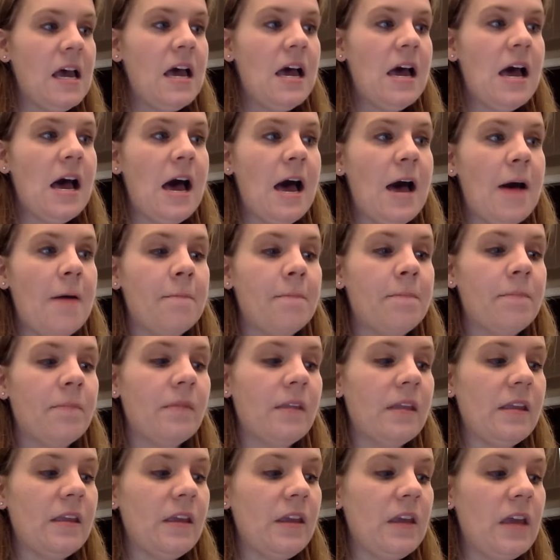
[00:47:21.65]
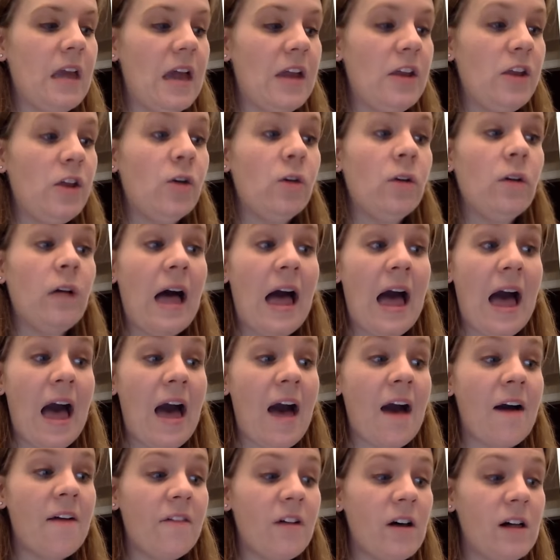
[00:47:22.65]
Um, and you'll
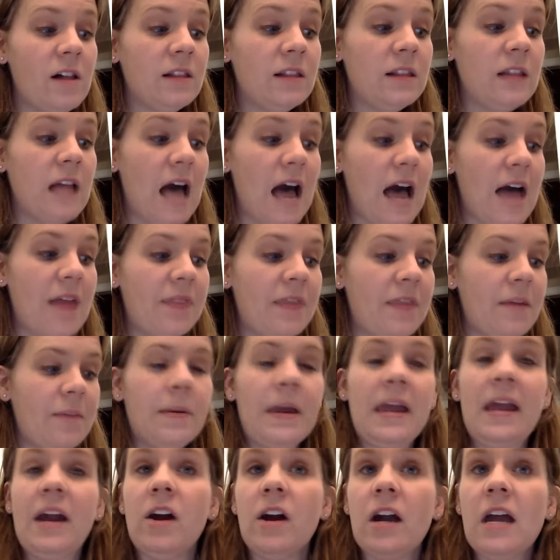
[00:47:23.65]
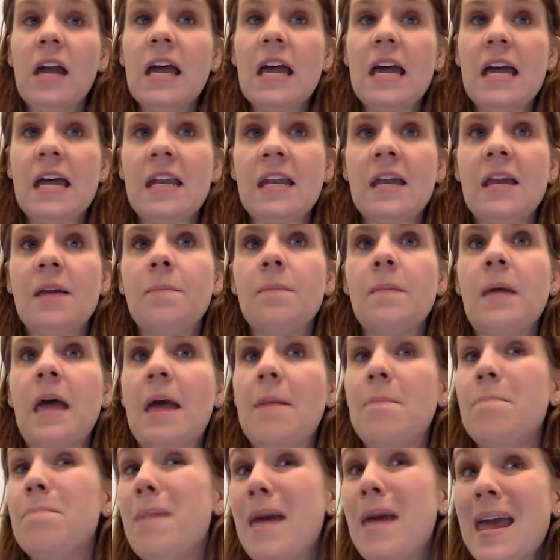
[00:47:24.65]
have a lot that pair in
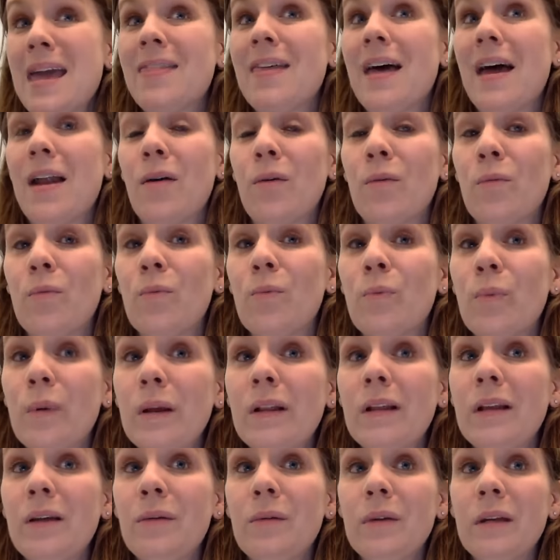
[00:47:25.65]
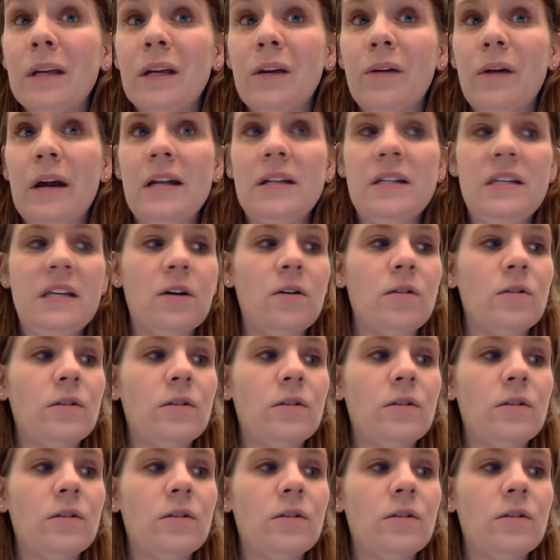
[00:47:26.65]
and make that a really, really great deal.